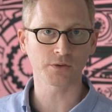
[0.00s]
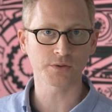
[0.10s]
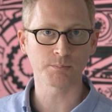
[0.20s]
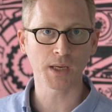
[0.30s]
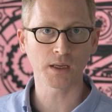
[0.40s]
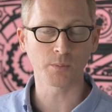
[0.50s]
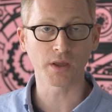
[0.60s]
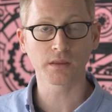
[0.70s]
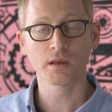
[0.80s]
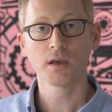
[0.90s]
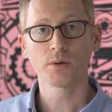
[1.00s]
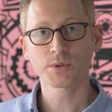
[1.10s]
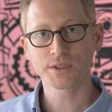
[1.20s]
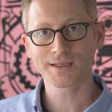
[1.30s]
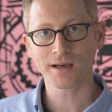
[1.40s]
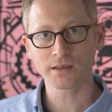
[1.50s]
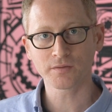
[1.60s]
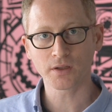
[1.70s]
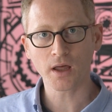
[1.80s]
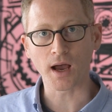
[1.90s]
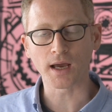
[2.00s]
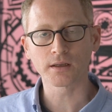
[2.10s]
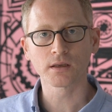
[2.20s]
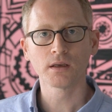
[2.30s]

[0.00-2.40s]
in bandwidth, which is kind of a lot.